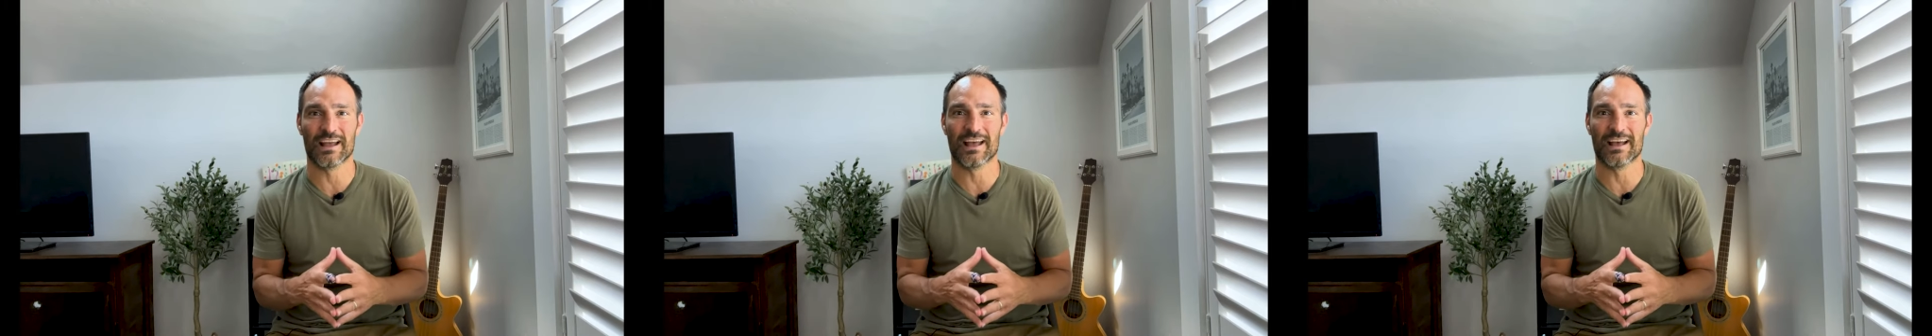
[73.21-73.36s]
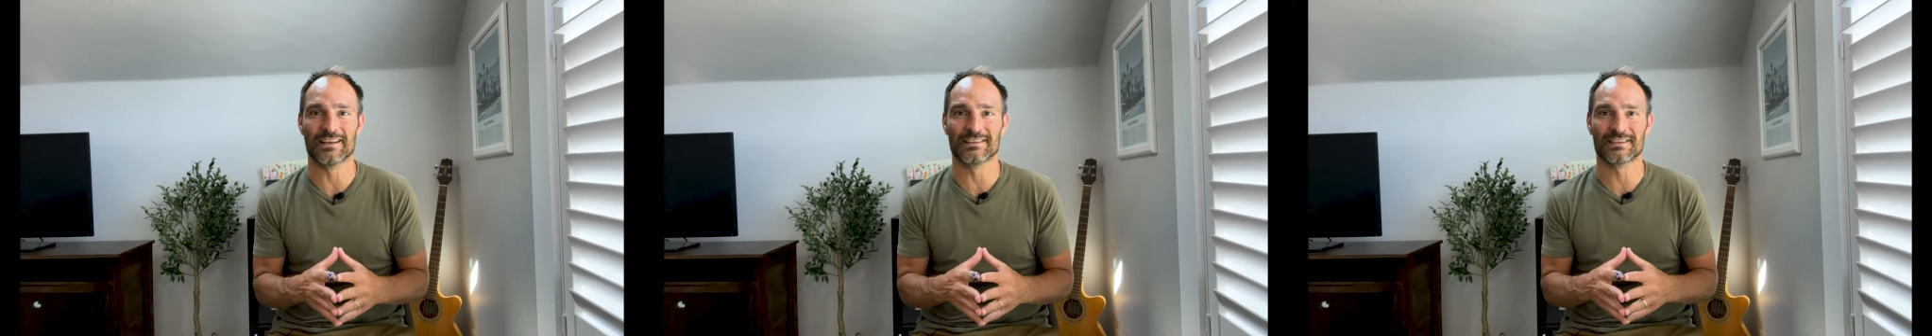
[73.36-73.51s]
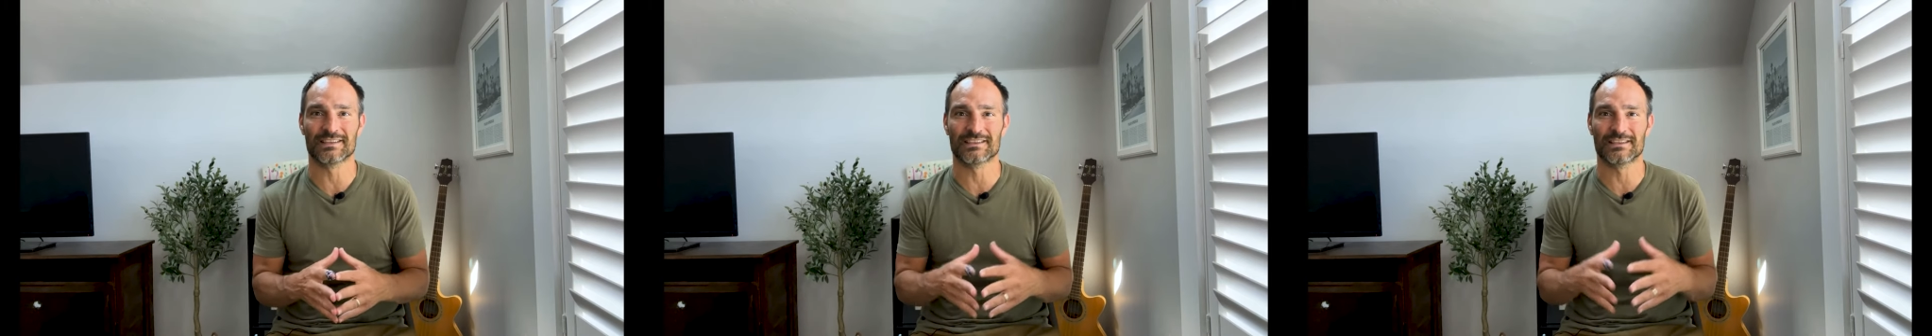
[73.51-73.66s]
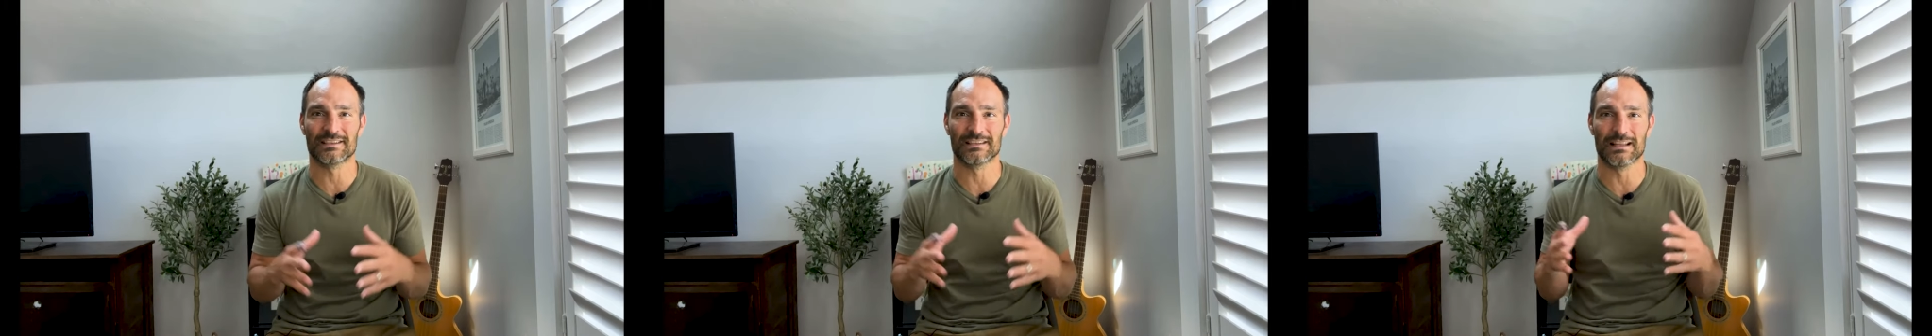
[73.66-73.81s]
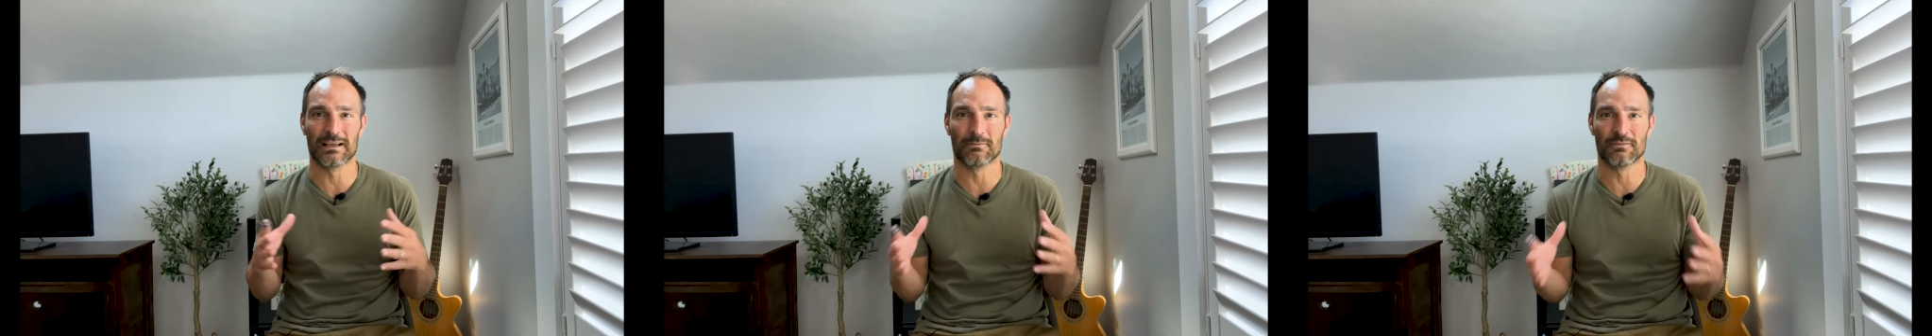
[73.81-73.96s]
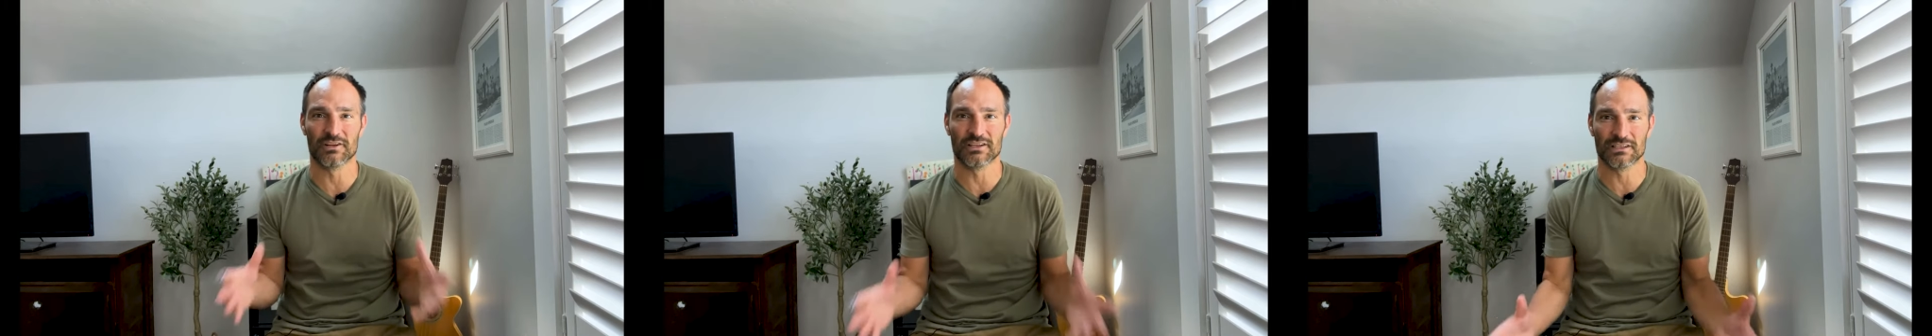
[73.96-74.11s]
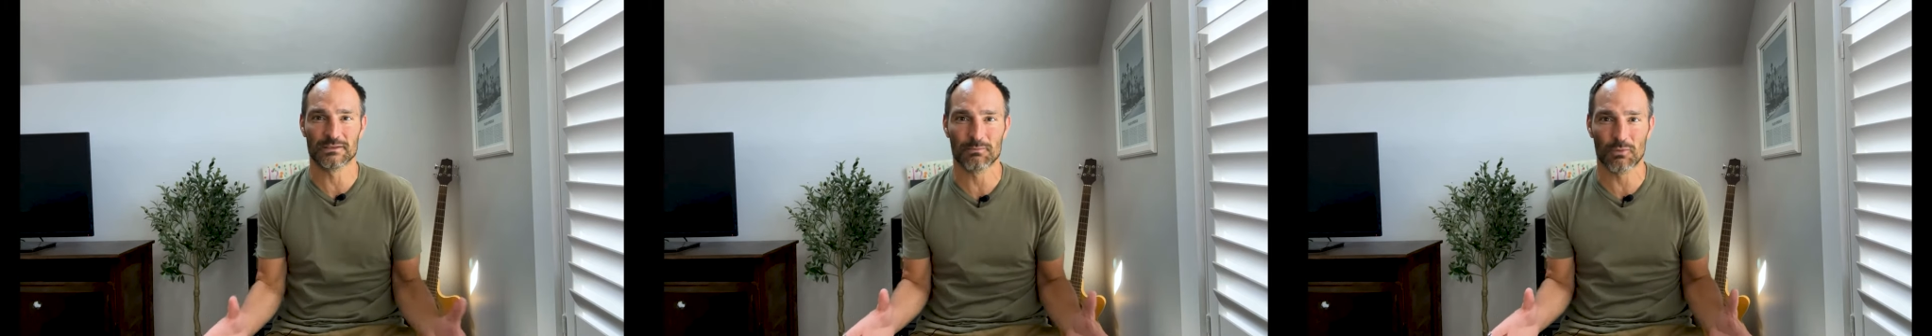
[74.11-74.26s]
as a
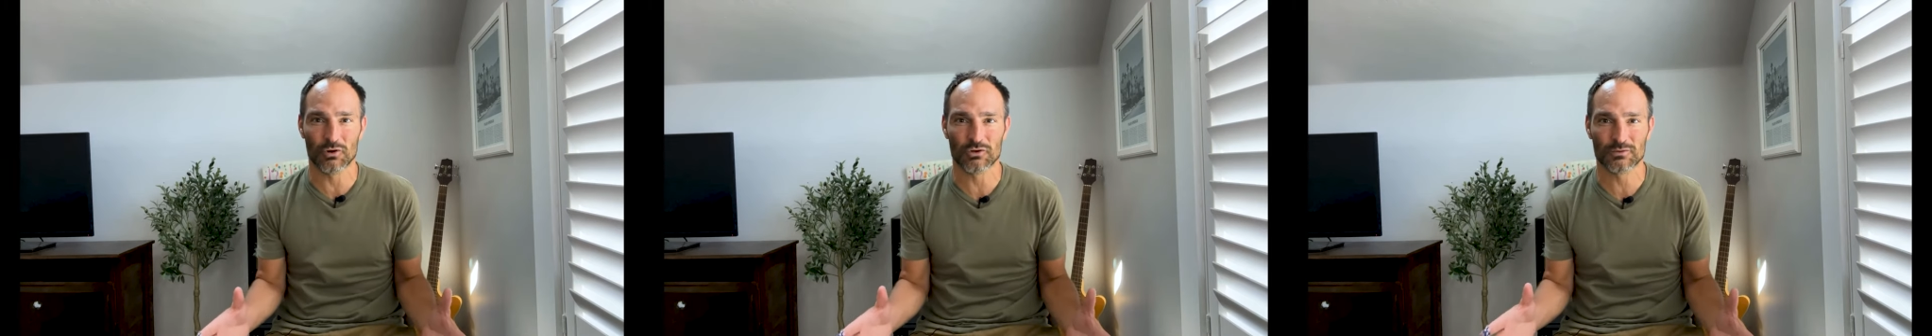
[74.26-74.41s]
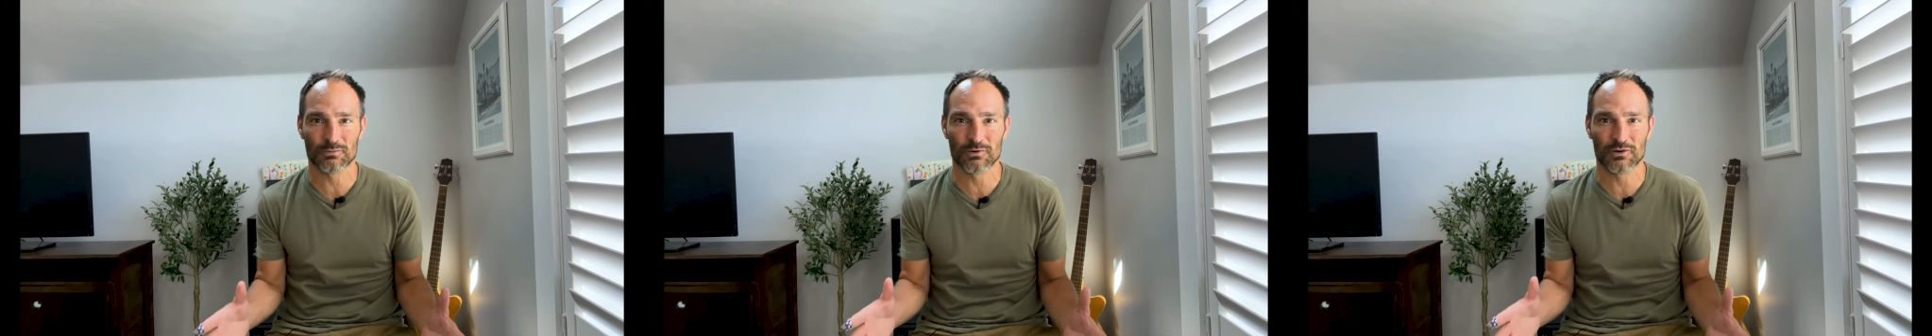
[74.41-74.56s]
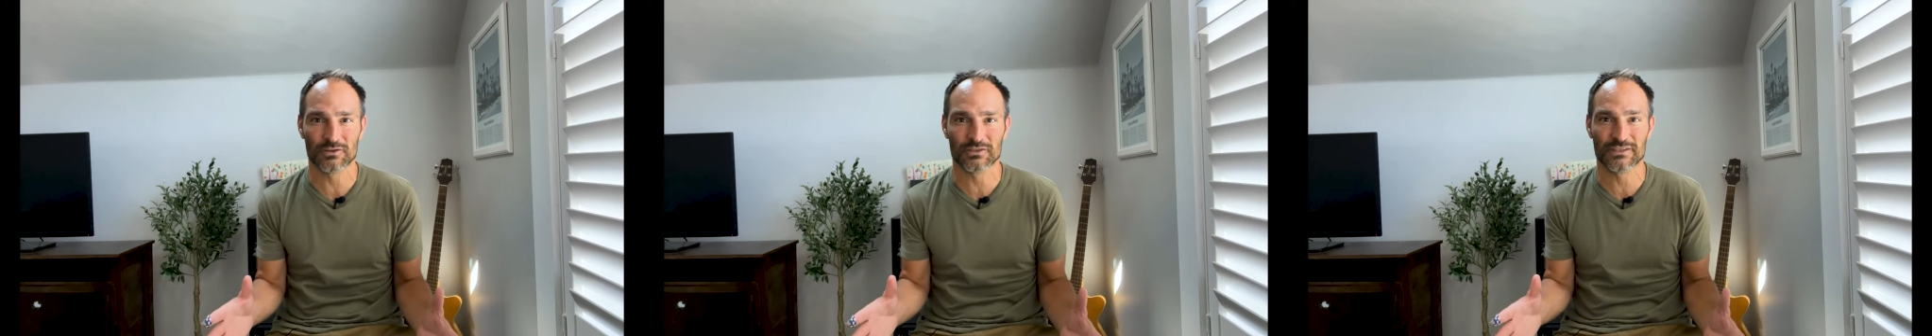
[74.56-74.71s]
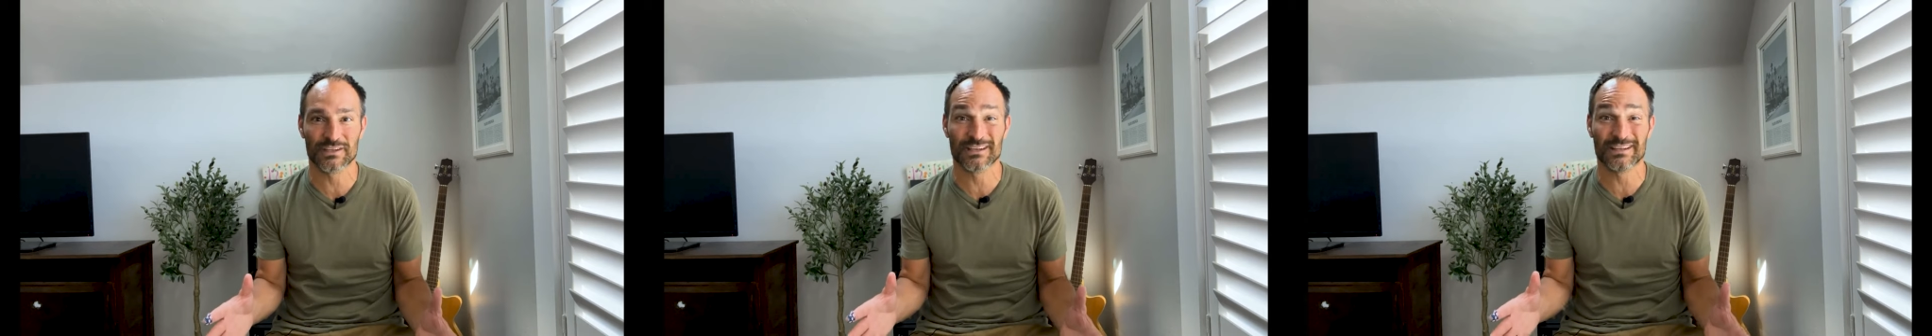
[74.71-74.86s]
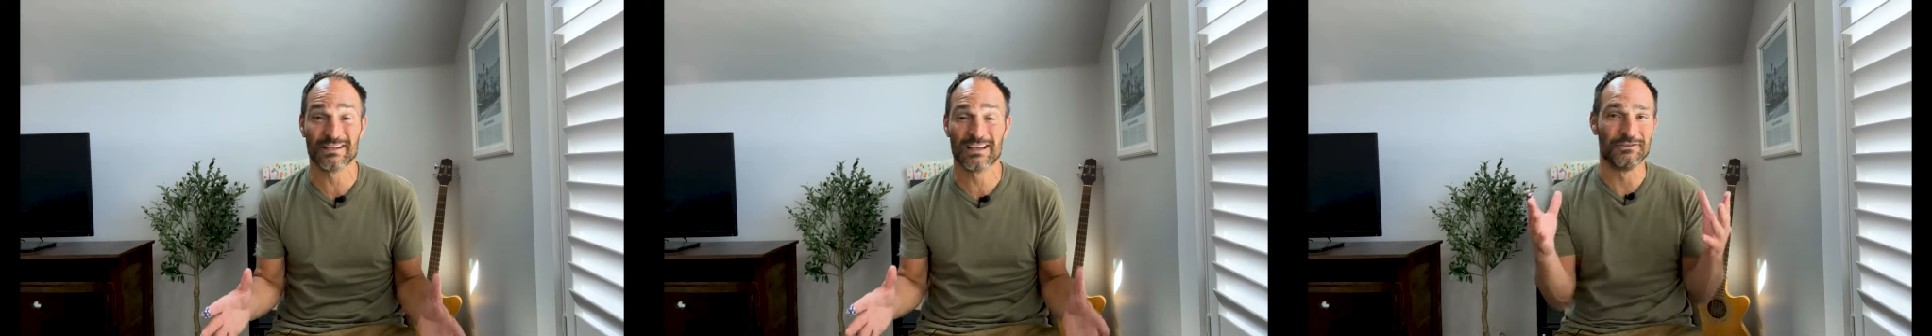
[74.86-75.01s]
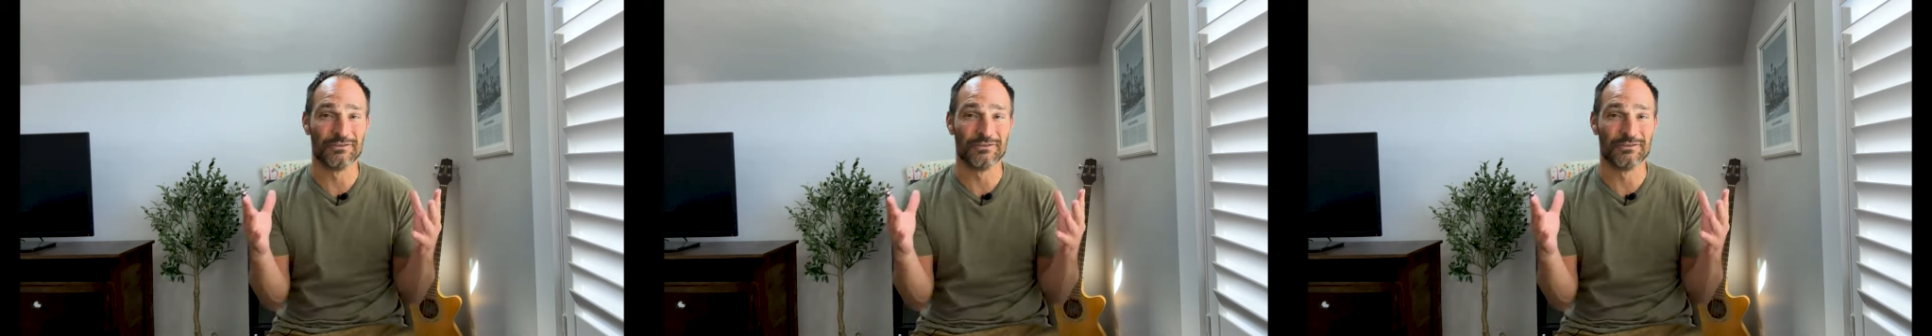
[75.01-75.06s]
celebrity spokesperson